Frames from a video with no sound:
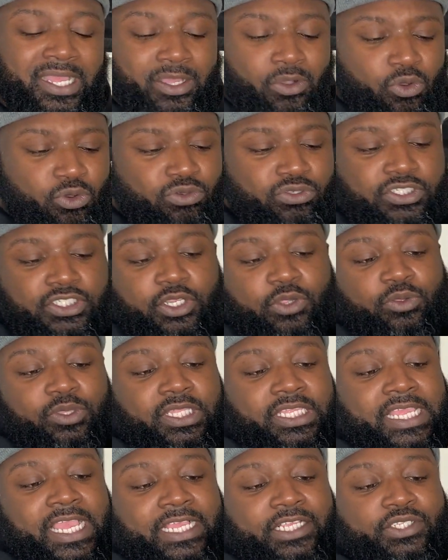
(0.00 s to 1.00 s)
also,
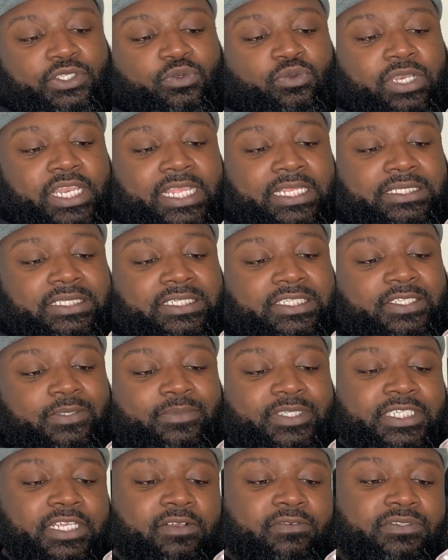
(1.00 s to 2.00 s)
the actual laces
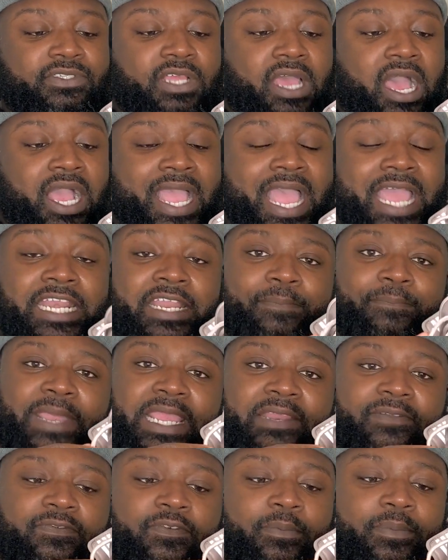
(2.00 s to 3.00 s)
themselves are kind of
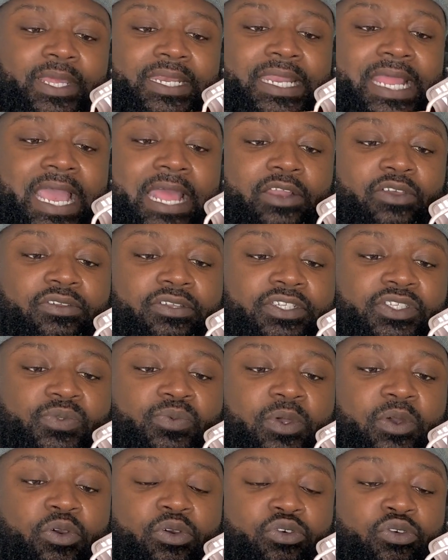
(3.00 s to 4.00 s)
made from a nylon as
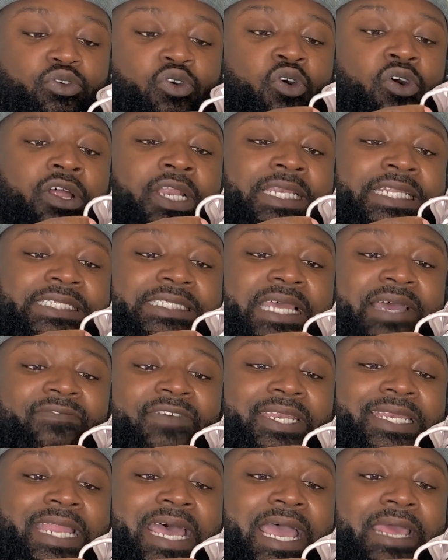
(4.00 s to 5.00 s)
well, or, or at least have a
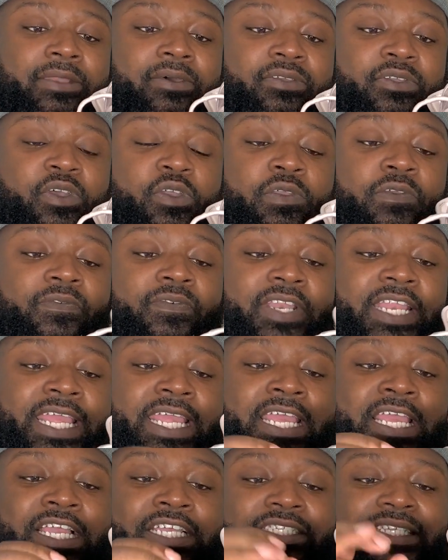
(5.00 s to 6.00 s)
nylon
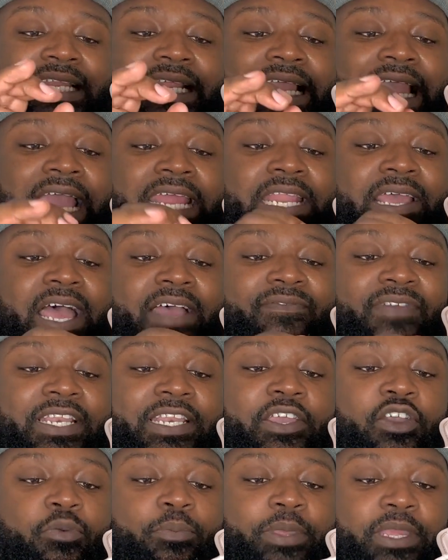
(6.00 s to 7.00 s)
overlay, so they kind of have a
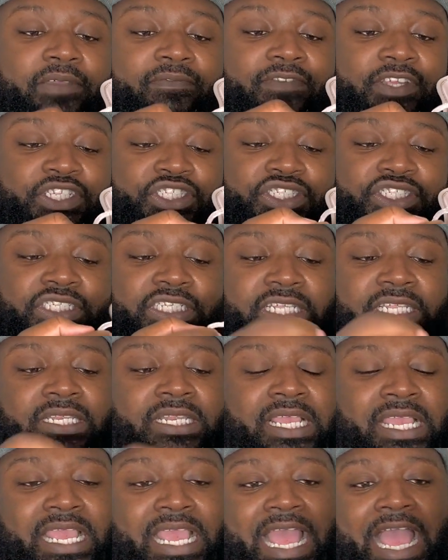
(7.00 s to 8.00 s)
little bit of a
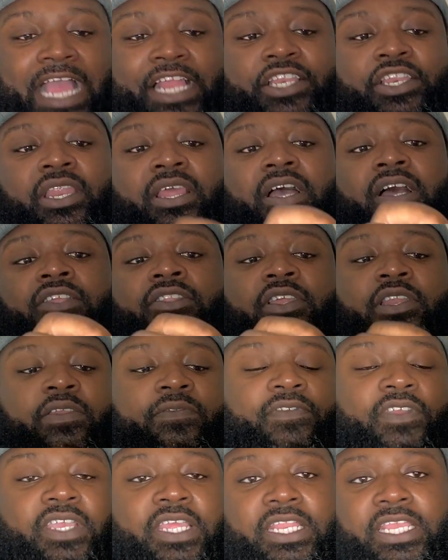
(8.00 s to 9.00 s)
sheen. And I don't know
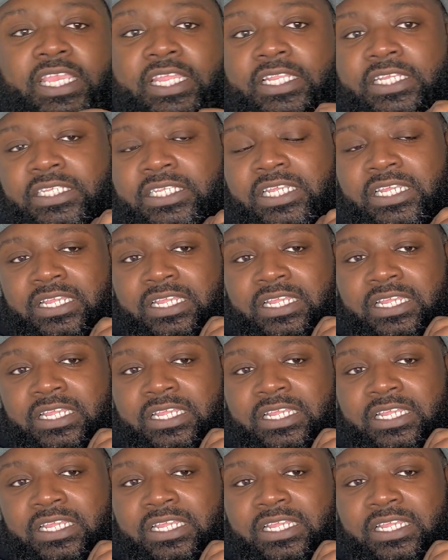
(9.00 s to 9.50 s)
if you can hear this,